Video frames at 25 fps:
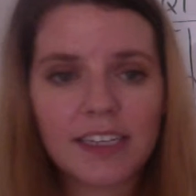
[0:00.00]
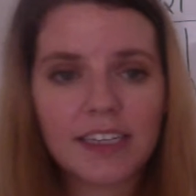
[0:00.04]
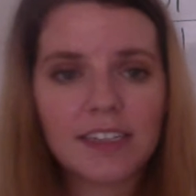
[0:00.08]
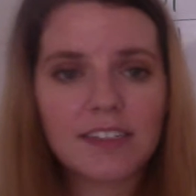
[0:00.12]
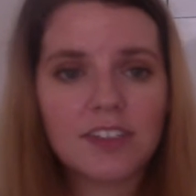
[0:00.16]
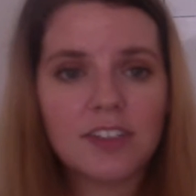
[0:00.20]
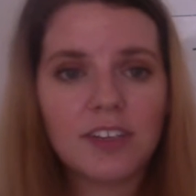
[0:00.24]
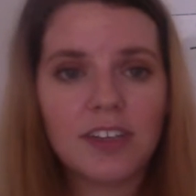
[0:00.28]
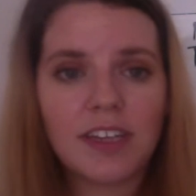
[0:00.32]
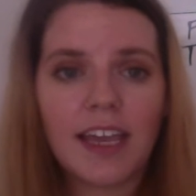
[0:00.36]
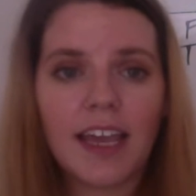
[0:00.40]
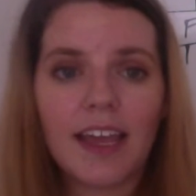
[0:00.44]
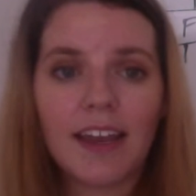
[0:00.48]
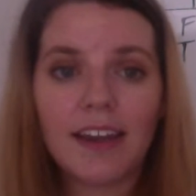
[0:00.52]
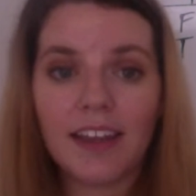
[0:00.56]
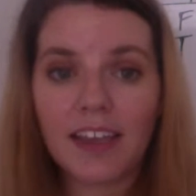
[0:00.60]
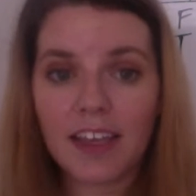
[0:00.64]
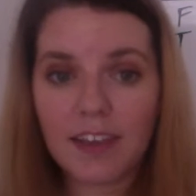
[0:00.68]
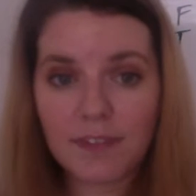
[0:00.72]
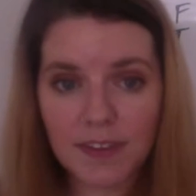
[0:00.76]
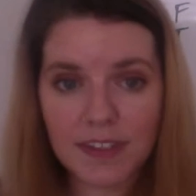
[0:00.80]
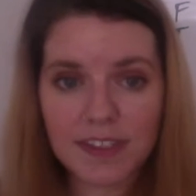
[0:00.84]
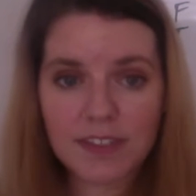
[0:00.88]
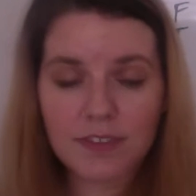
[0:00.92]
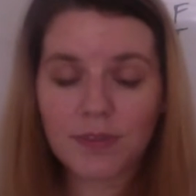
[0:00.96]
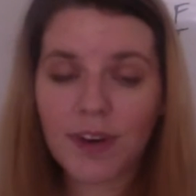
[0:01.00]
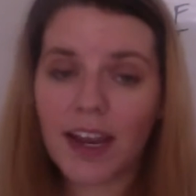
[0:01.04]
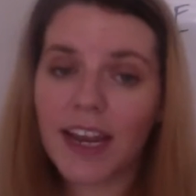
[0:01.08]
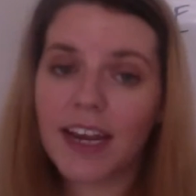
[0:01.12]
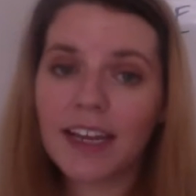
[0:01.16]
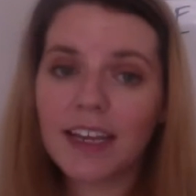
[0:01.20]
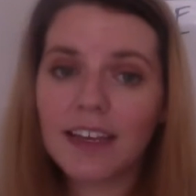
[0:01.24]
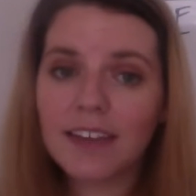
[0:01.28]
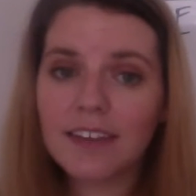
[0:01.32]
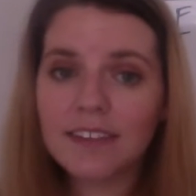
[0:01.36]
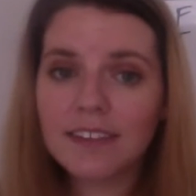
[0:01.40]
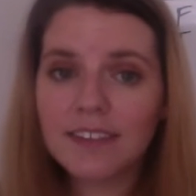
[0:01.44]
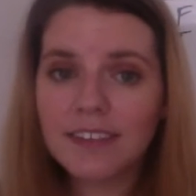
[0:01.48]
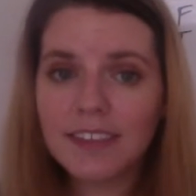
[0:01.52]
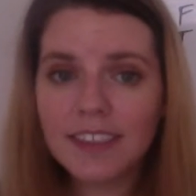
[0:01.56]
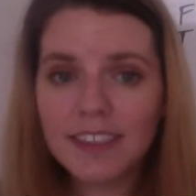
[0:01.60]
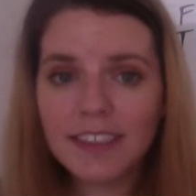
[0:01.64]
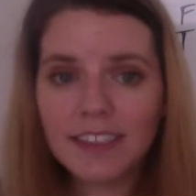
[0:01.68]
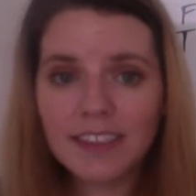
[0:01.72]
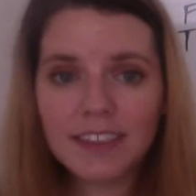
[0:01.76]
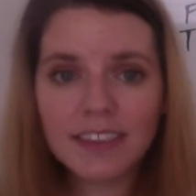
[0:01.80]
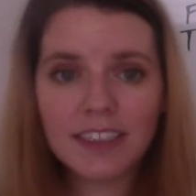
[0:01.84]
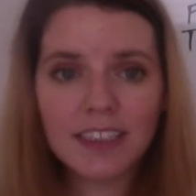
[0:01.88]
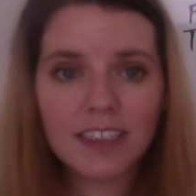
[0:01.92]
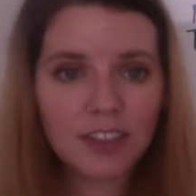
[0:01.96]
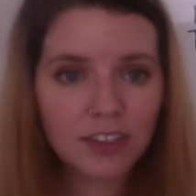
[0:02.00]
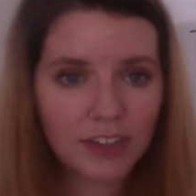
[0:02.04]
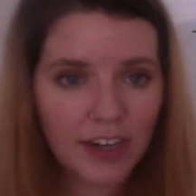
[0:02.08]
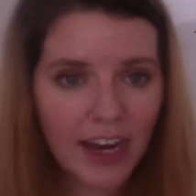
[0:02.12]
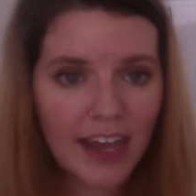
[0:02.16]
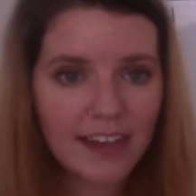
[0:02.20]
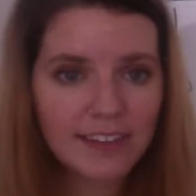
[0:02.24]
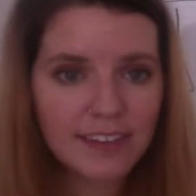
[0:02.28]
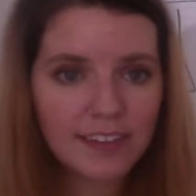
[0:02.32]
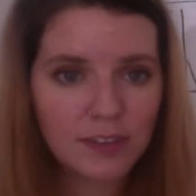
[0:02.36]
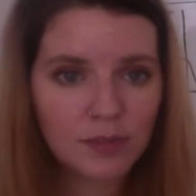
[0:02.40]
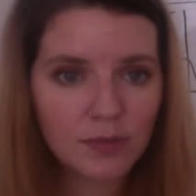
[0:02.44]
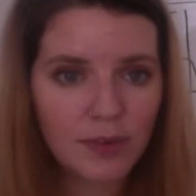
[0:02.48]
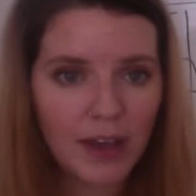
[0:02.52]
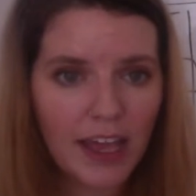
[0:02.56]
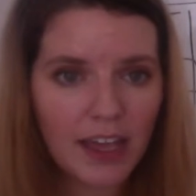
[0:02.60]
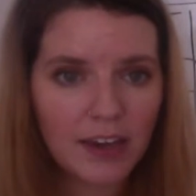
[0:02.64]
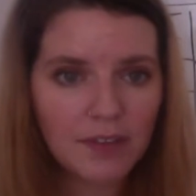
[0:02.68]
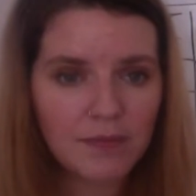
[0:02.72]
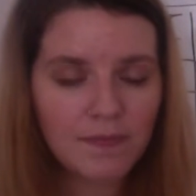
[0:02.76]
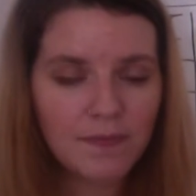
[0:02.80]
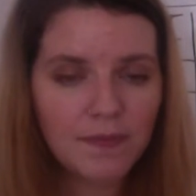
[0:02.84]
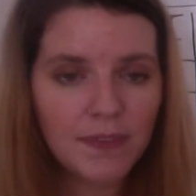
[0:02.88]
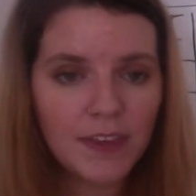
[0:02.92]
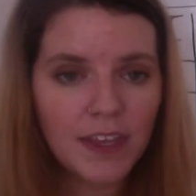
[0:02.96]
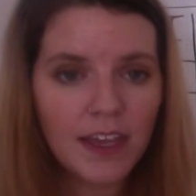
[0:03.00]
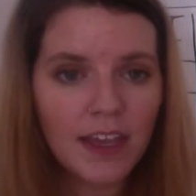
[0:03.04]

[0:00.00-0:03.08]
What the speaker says: conditional again. If it's raining and the grass is wet.